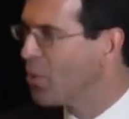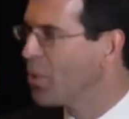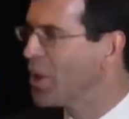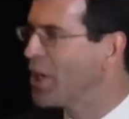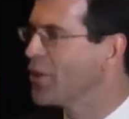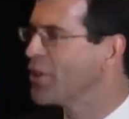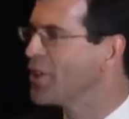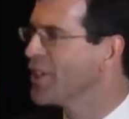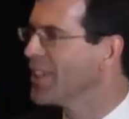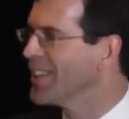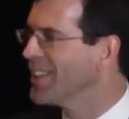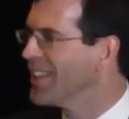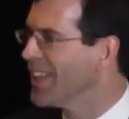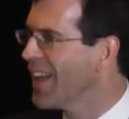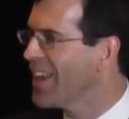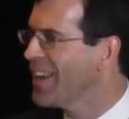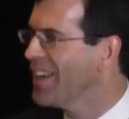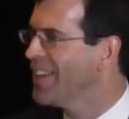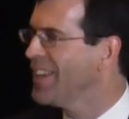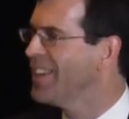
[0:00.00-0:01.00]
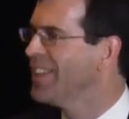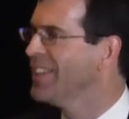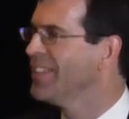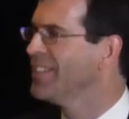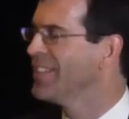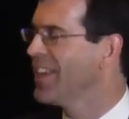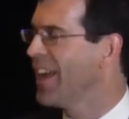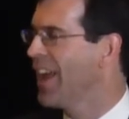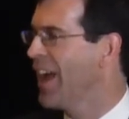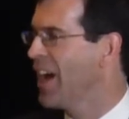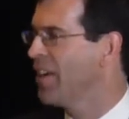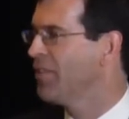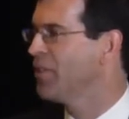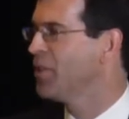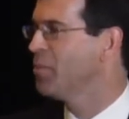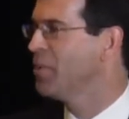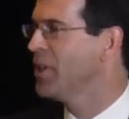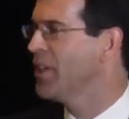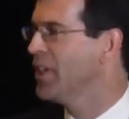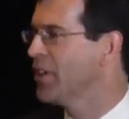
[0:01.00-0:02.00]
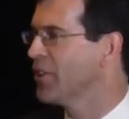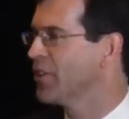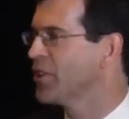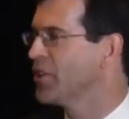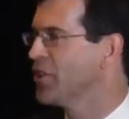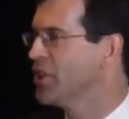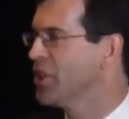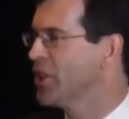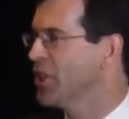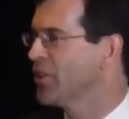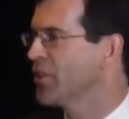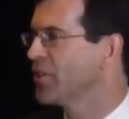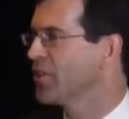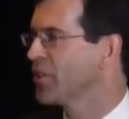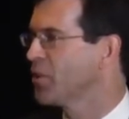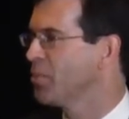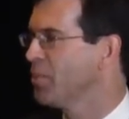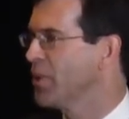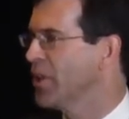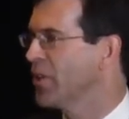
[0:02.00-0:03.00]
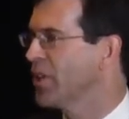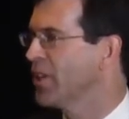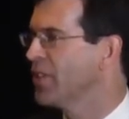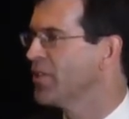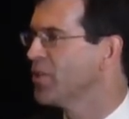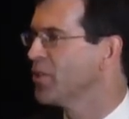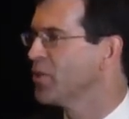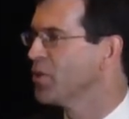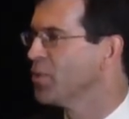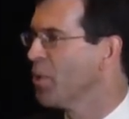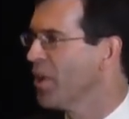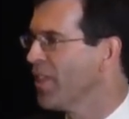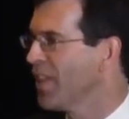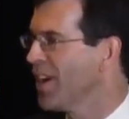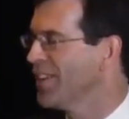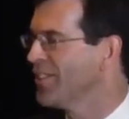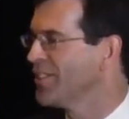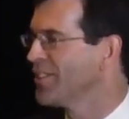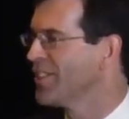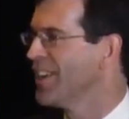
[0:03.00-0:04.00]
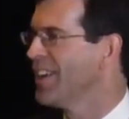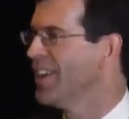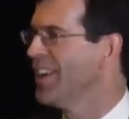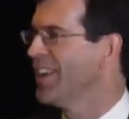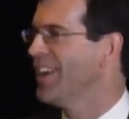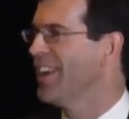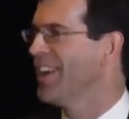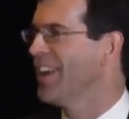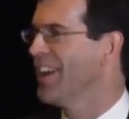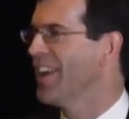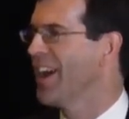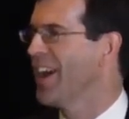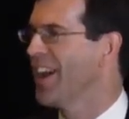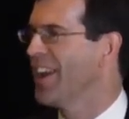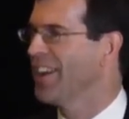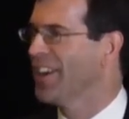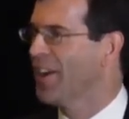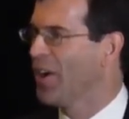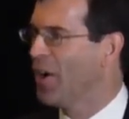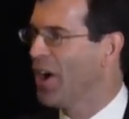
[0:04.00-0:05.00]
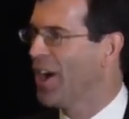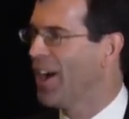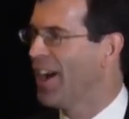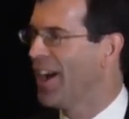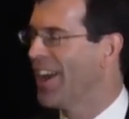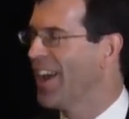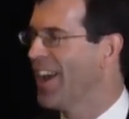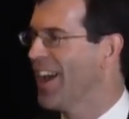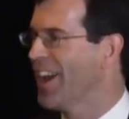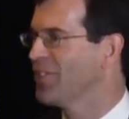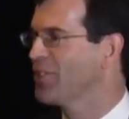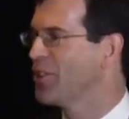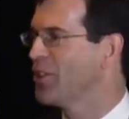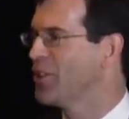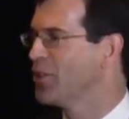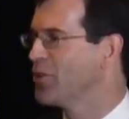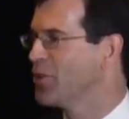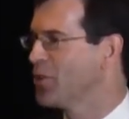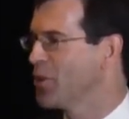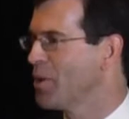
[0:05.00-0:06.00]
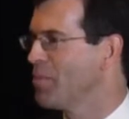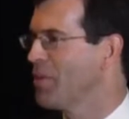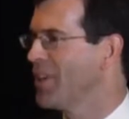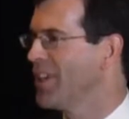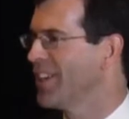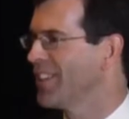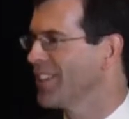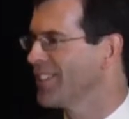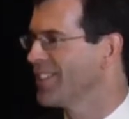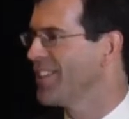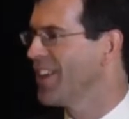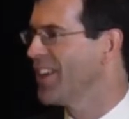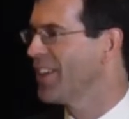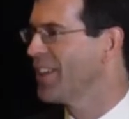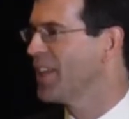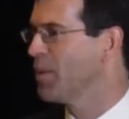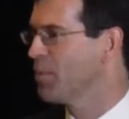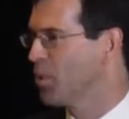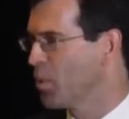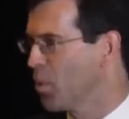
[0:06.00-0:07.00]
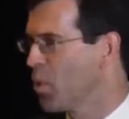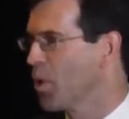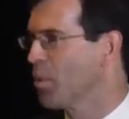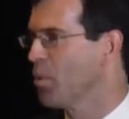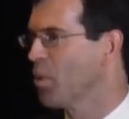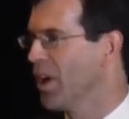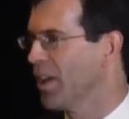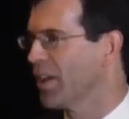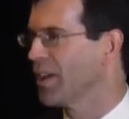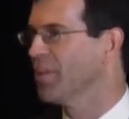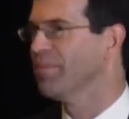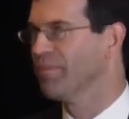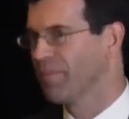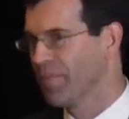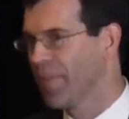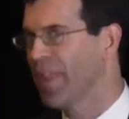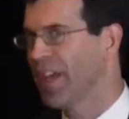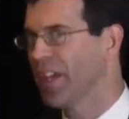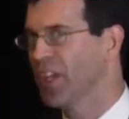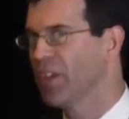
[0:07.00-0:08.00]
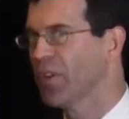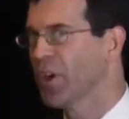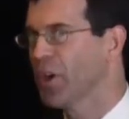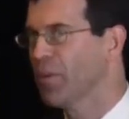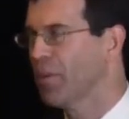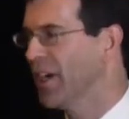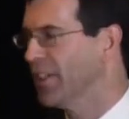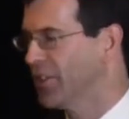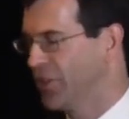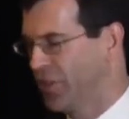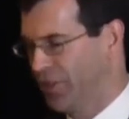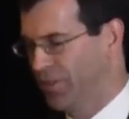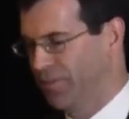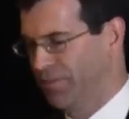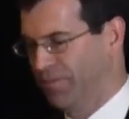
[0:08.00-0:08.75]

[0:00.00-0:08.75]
We are delighted to have him here to share his experiences with us, and I ask you to join me in extending him a warm welcome. Thank you very much.